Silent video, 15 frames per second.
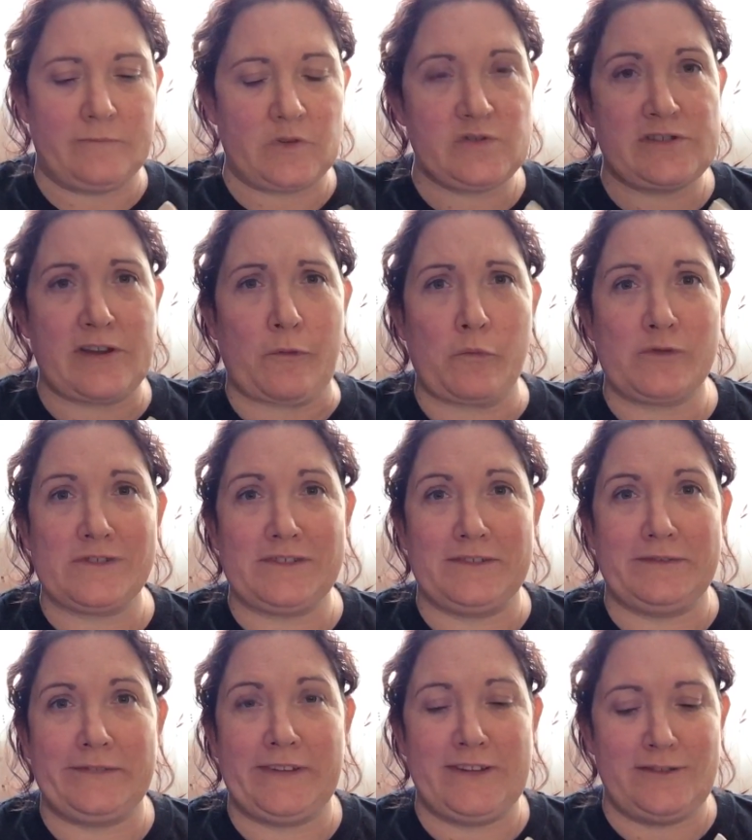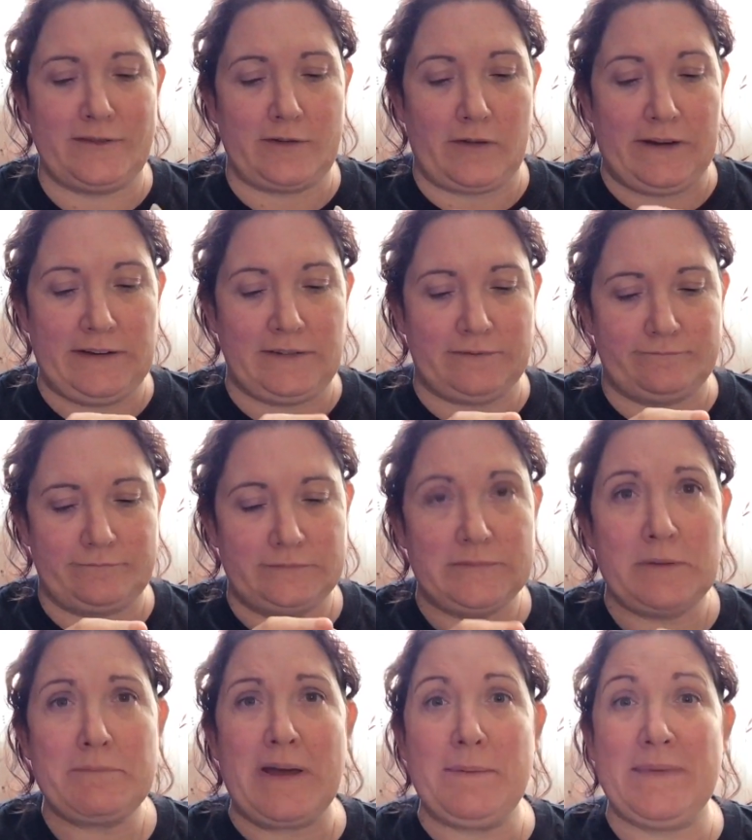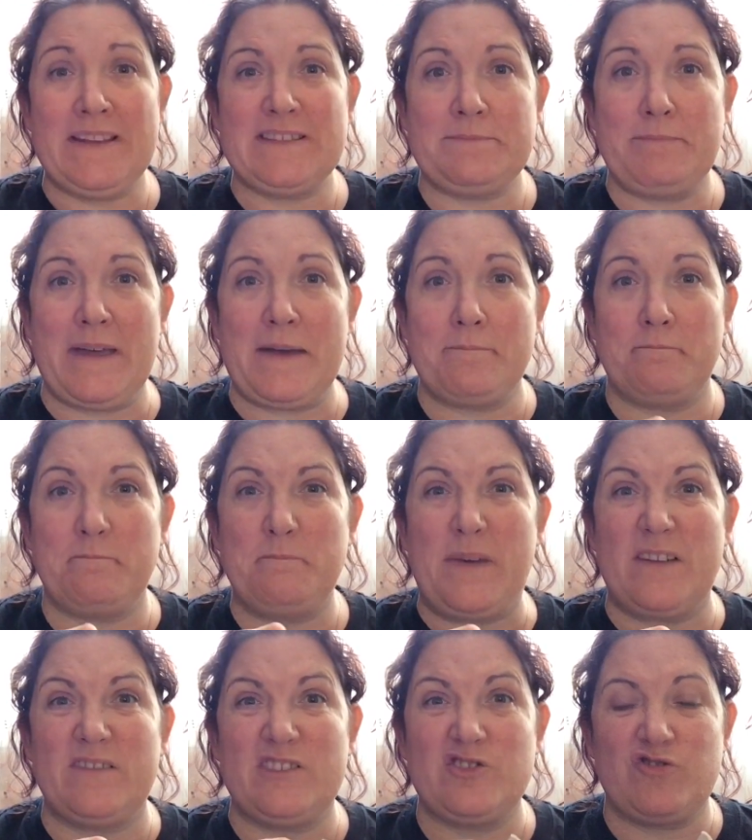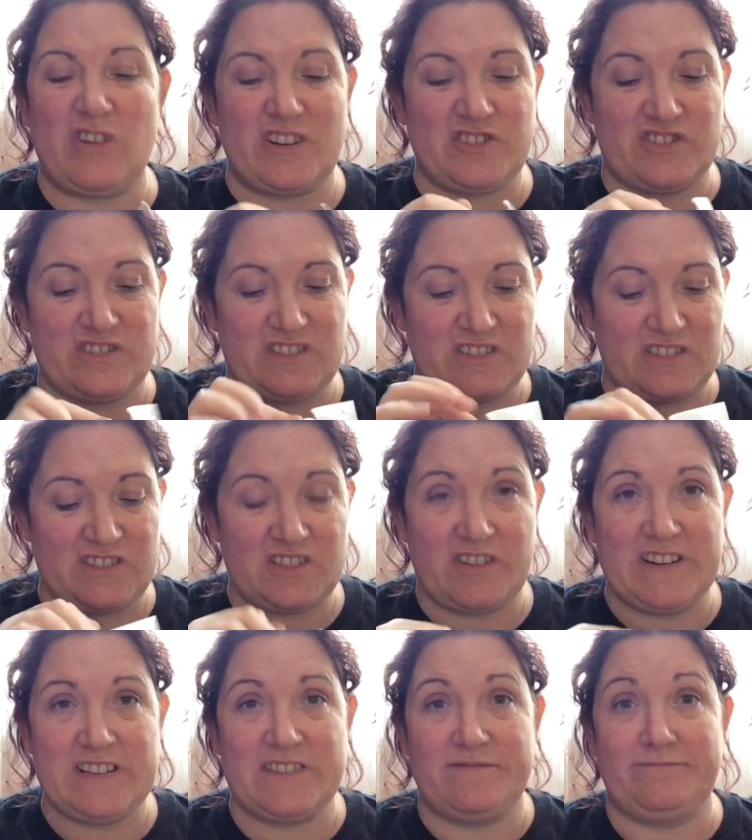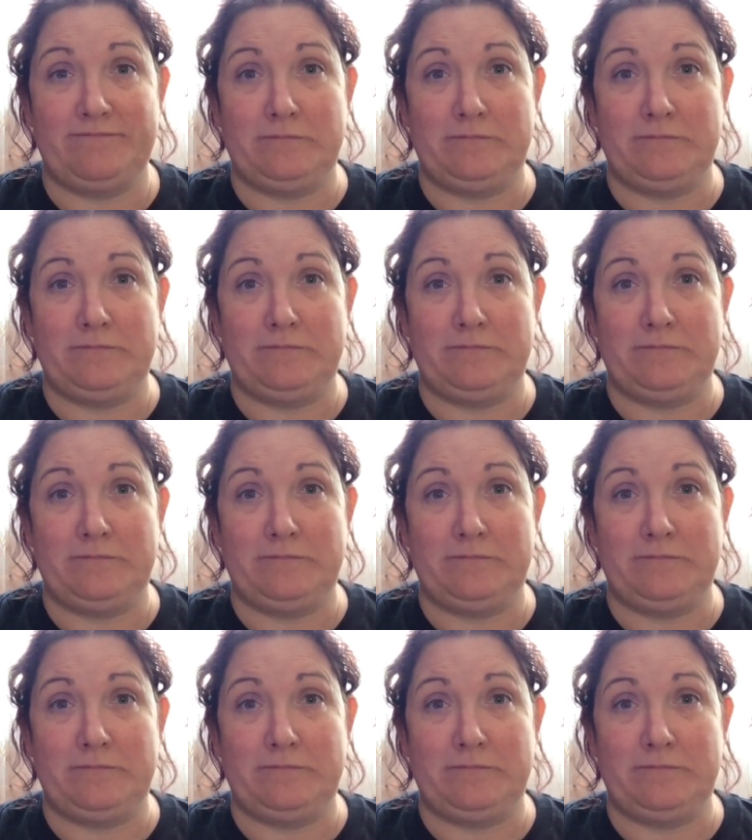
let's see what's inside. Maybe there's better instructions inside.